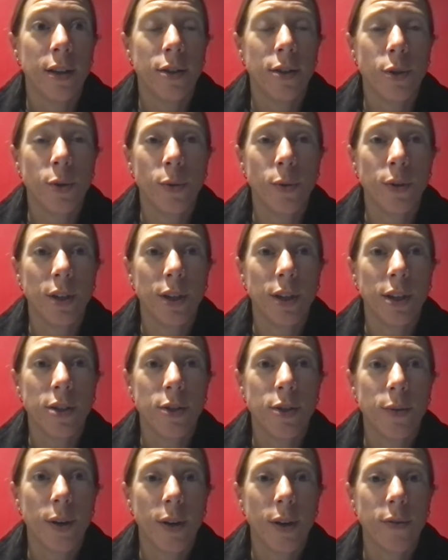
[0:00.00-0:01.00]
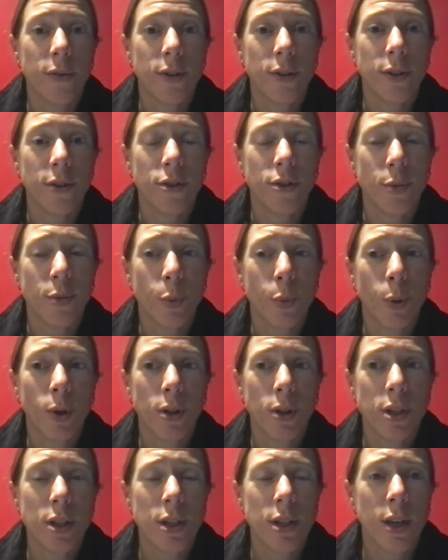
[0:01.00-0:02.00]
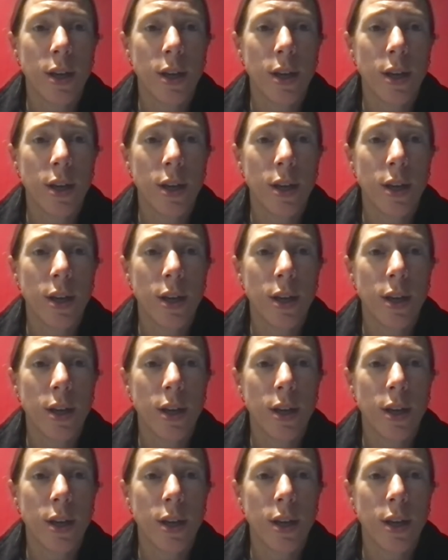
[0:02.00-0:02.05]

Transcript: toting the kids around to their sports,